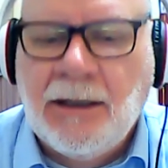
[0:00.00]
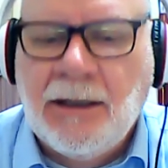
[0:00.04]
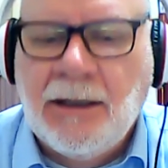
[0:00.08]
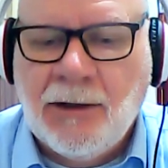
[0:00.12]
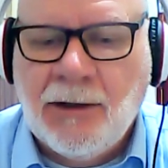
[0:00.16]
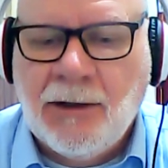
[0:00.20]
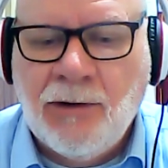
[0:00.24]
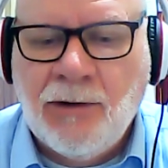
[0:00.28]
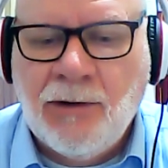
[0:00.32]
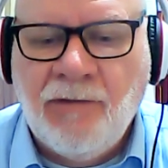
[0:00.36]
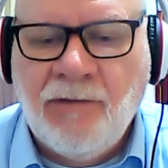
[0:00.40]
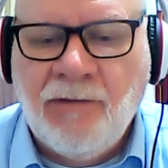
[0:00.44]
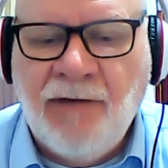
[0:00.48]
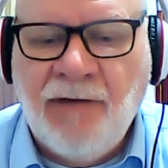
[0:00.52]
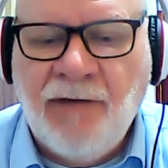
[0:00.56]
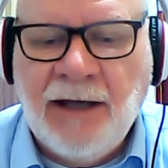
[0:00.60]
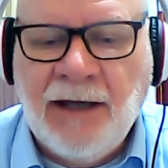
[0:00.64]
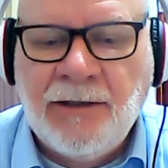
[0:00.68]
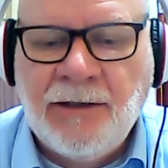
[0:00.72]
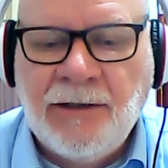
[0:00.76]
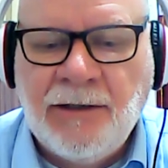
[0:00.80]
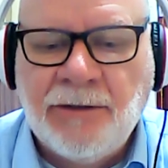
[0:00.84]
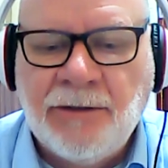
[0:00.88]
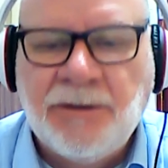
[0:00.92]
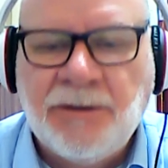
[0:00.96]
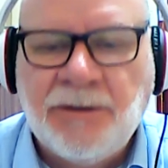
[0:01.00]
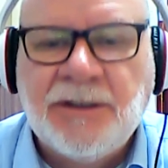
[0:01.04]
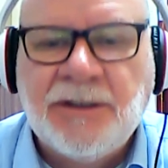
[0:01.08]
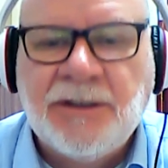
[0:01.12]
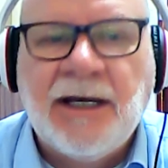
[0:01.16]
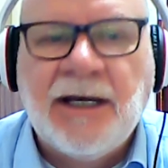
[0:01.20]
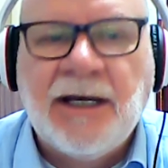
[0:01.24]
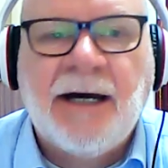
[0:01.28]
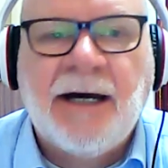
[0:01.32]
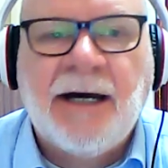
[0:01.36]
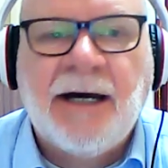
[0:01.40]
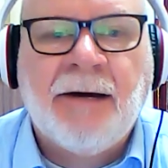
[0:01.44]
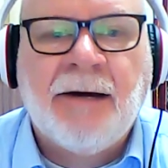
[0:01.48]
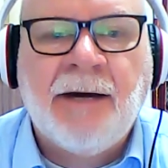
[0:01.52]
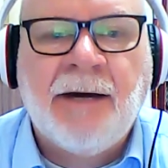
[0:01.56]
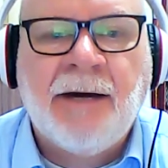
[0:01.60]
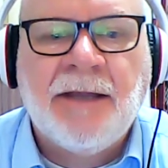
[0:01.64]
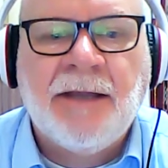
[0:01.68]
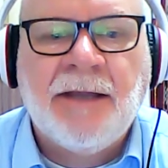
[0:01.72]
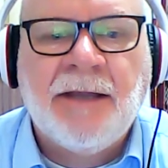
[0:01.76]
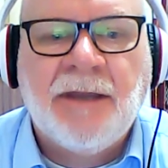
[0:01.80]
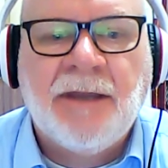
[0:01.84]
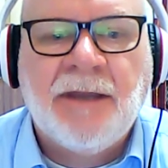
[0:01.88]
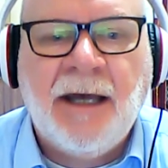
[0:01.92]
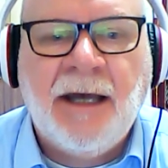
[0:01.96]
Good core values are
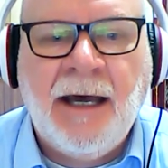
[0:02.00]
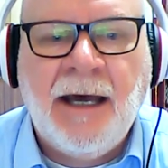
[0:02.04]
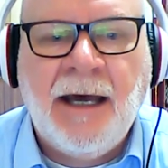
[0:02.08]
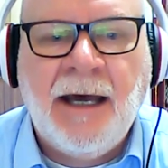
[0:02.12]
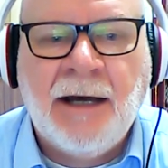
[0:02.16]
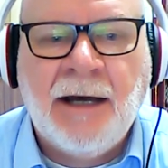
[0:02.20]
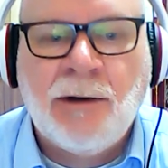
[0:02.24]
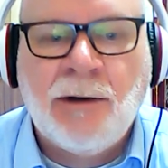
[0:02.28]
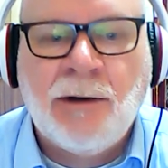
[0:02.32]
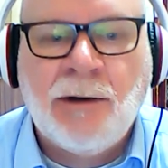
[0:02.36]
at the